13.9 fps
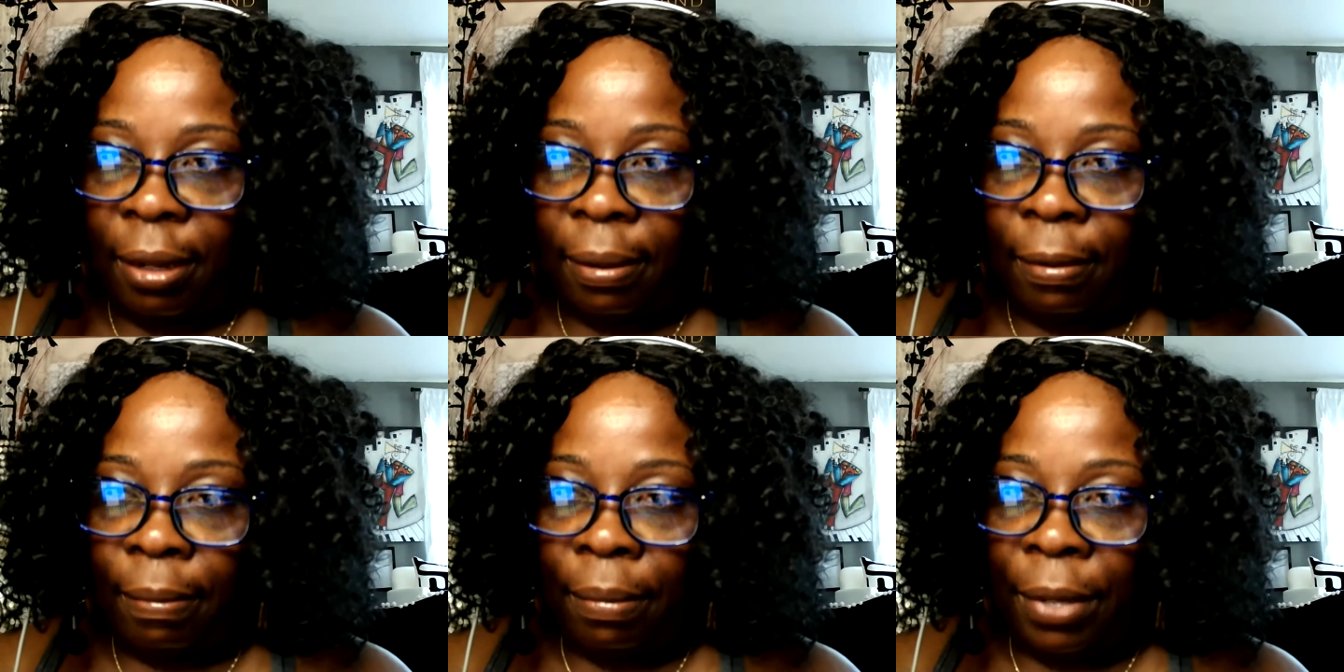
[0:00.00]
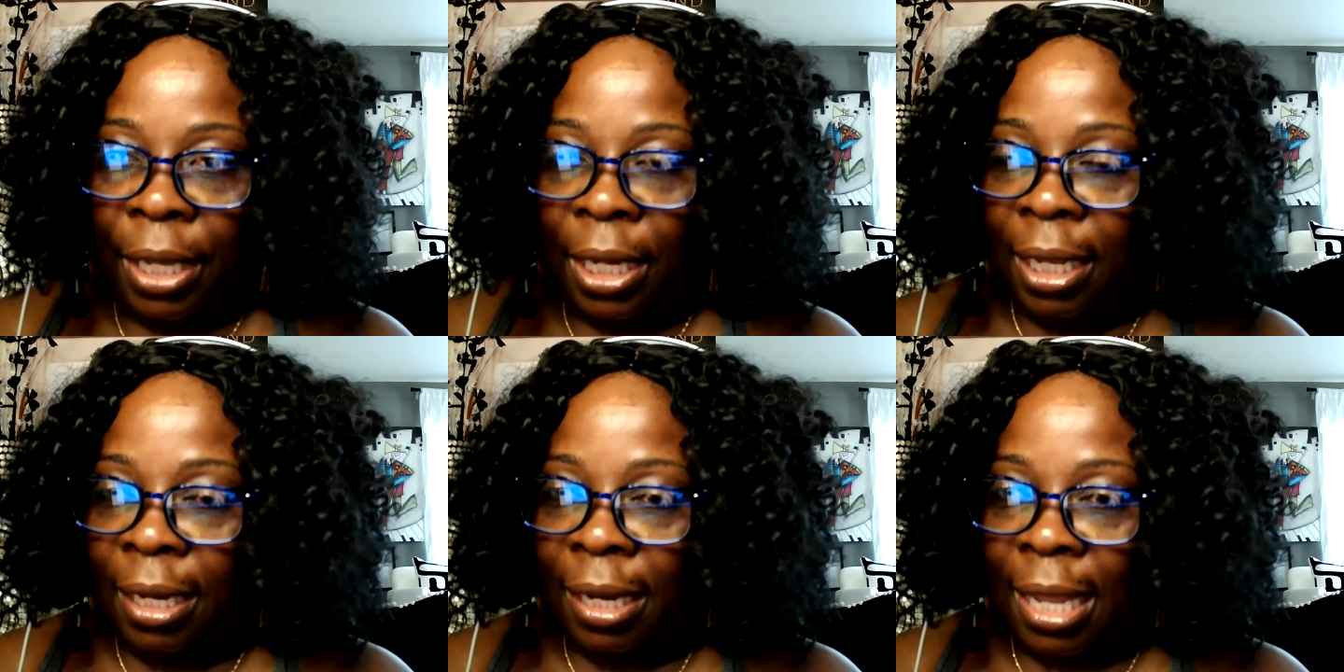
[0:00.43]

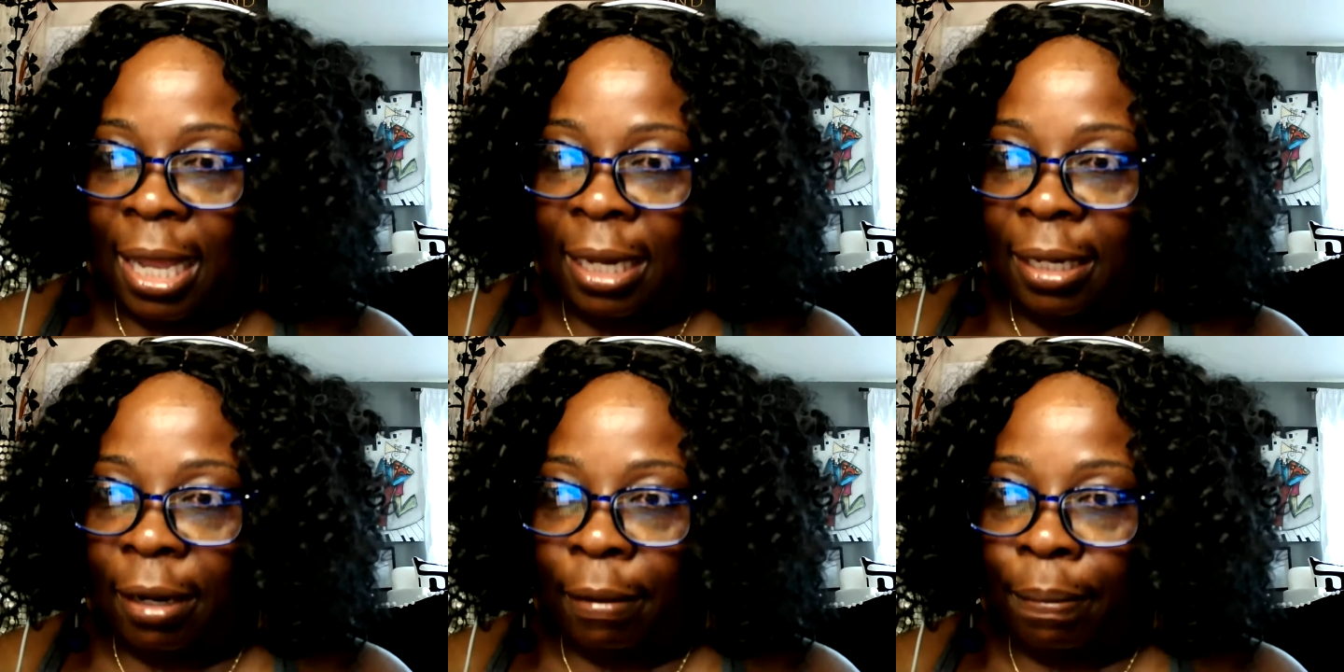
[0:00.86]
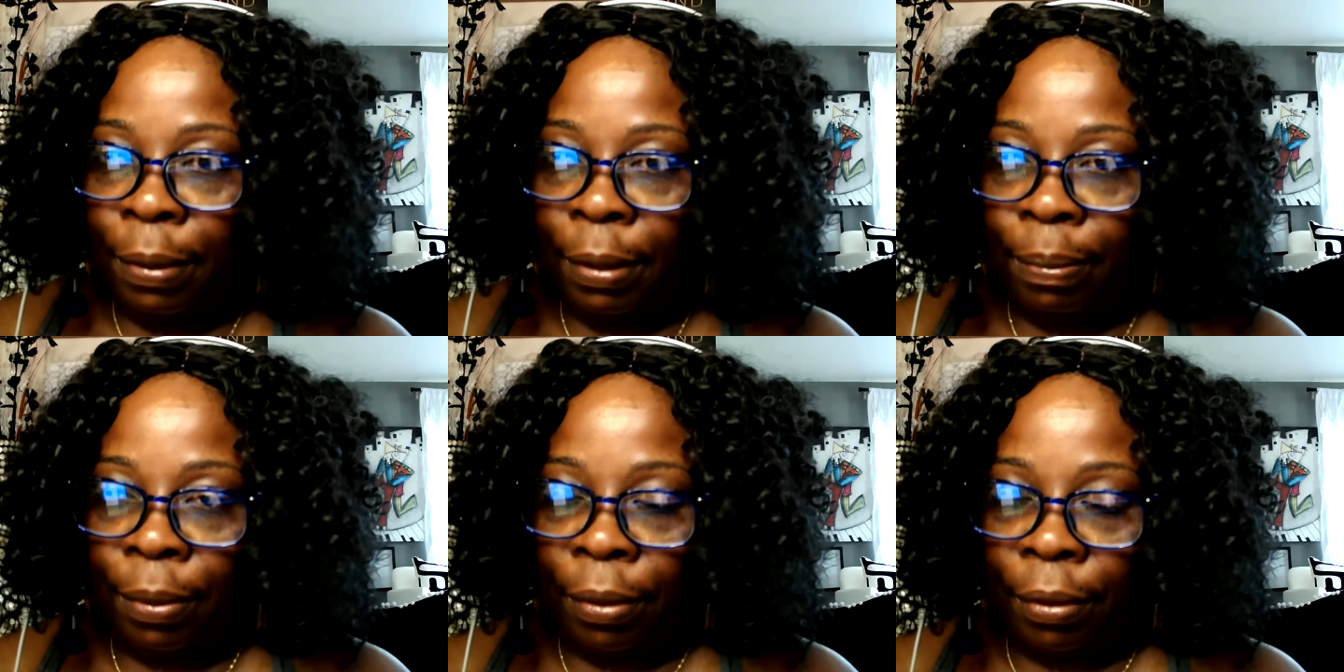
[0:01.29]
Meaning that there are
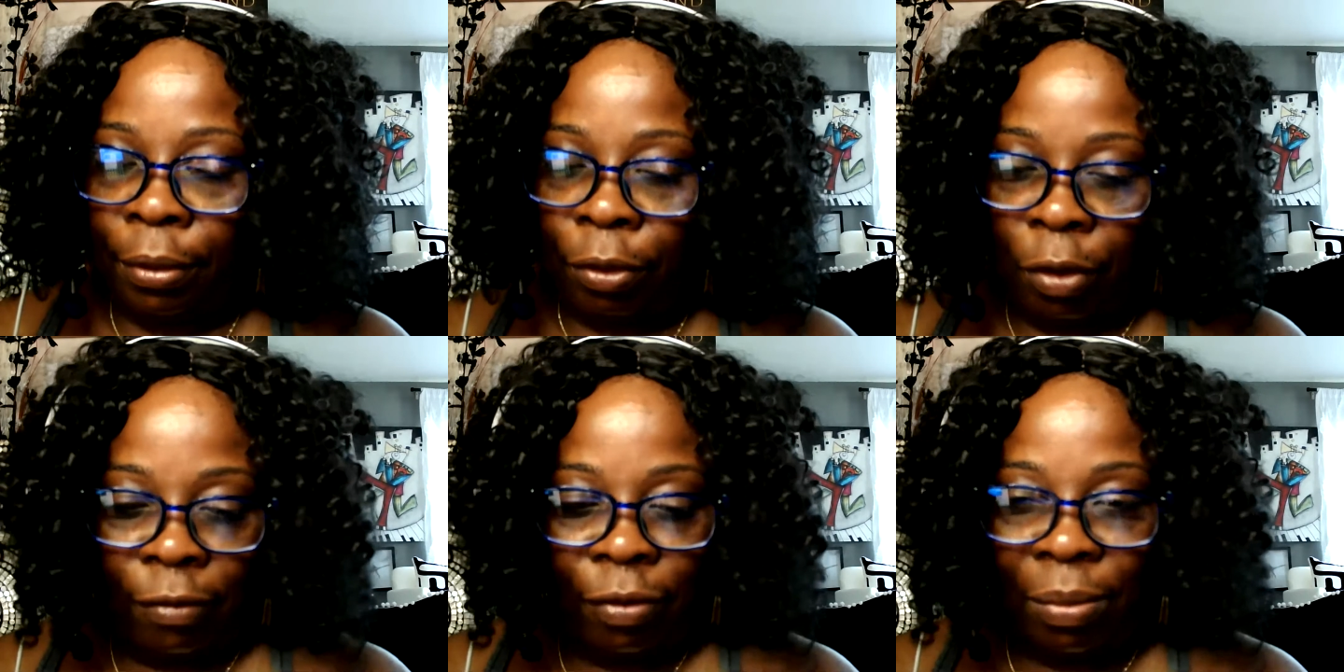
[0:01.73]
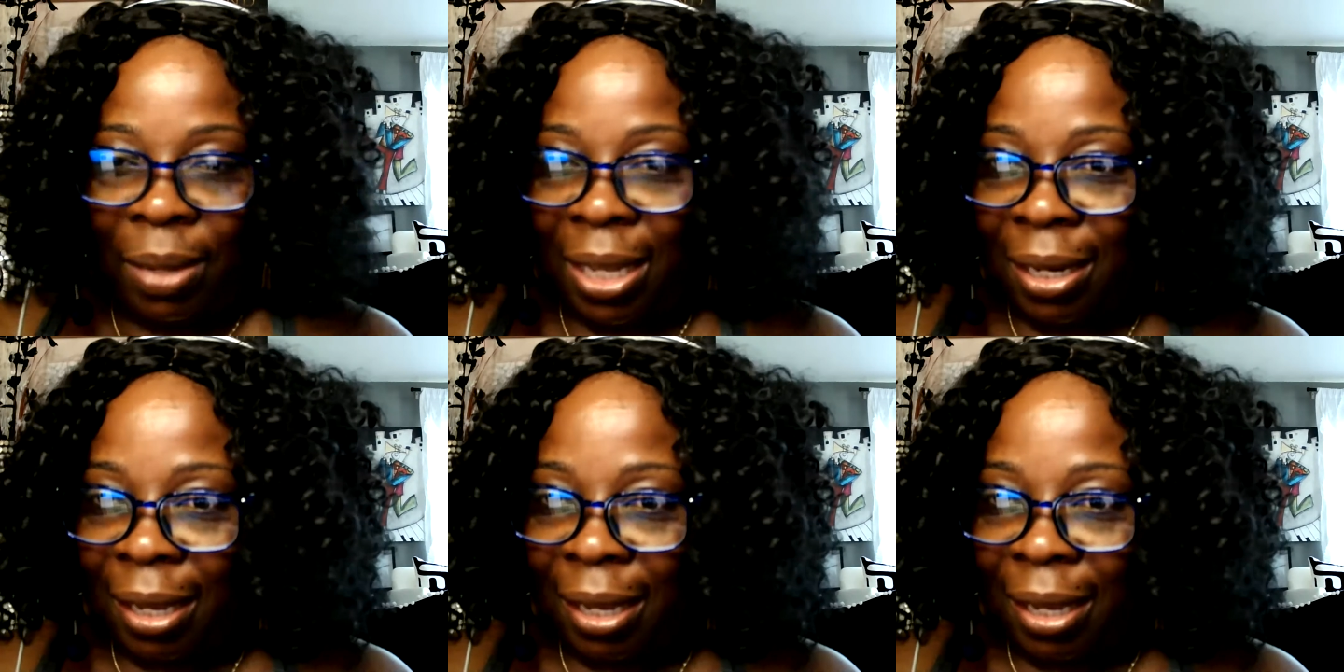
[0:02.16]
people, you ever met